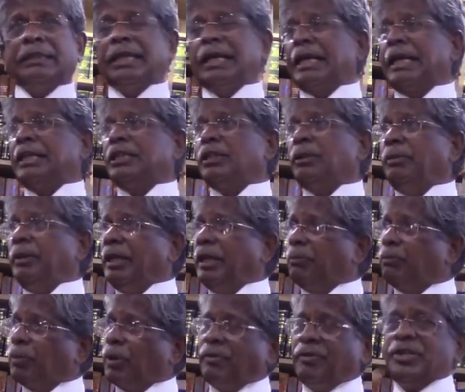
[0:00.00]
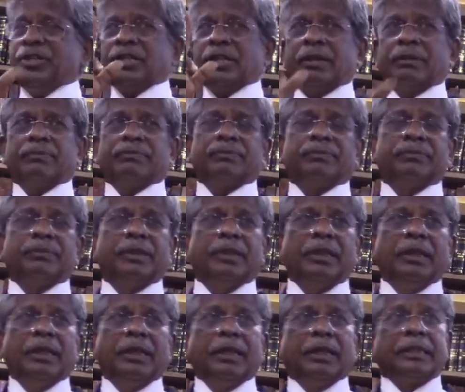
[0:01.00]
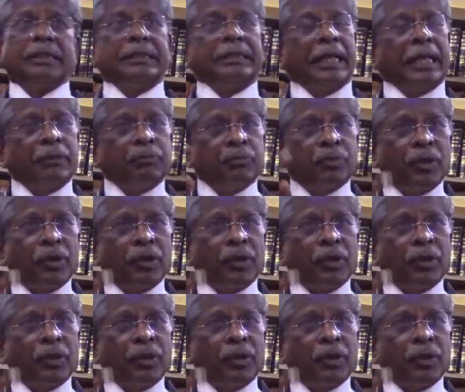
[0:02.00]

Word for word: there has to be a provision. That